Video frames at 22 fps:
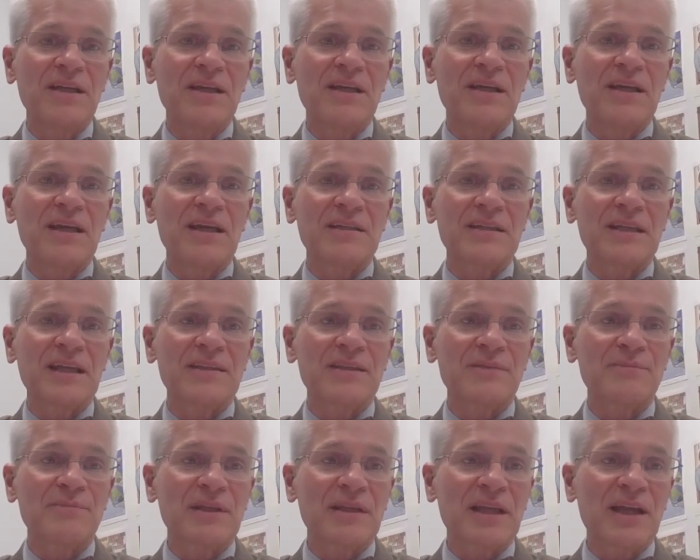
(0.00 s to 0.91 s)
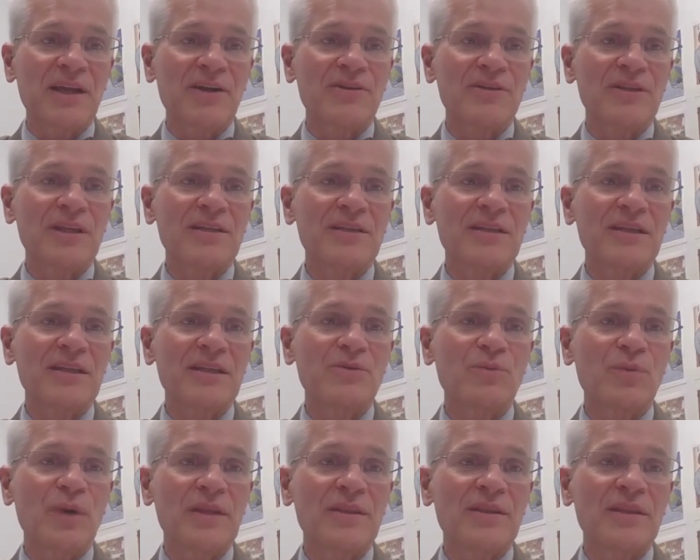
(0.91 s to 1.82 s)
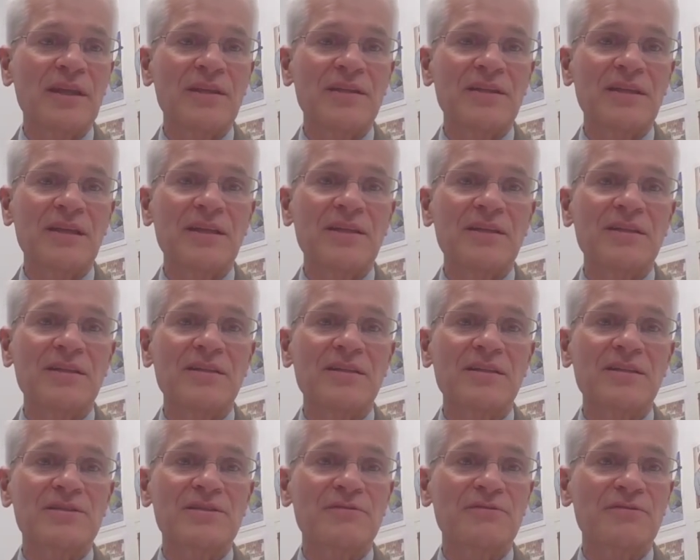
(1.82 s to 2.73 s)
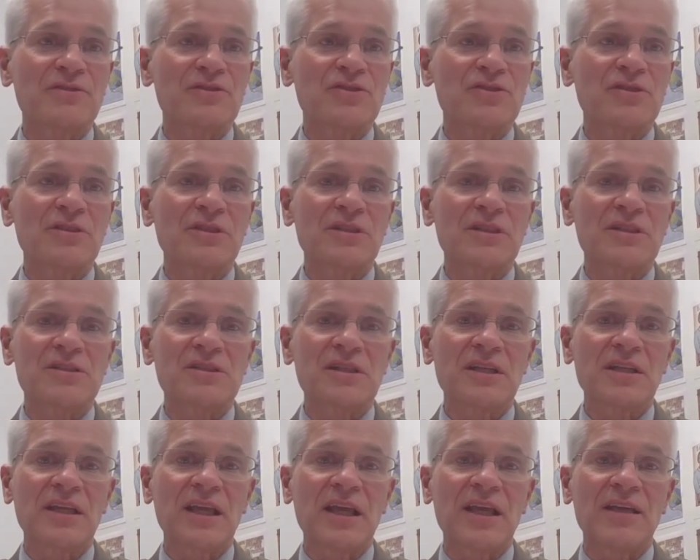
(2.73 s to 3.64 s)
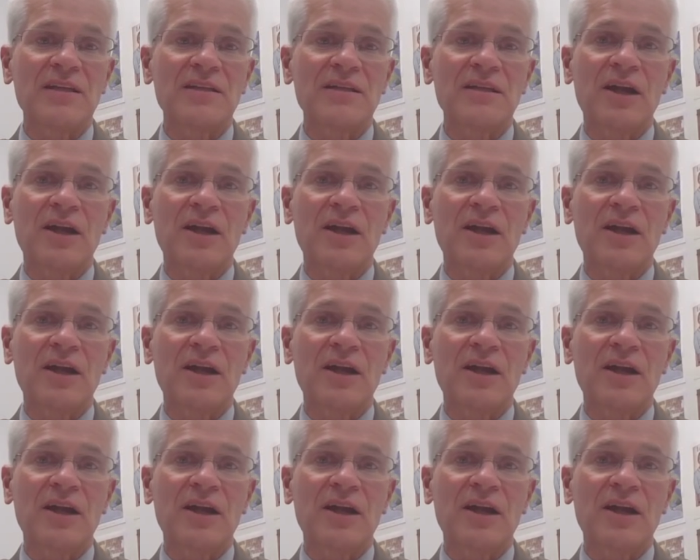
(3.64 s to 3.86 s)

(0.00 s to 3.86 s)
and get them the care they need when they need it as efficiently as they can.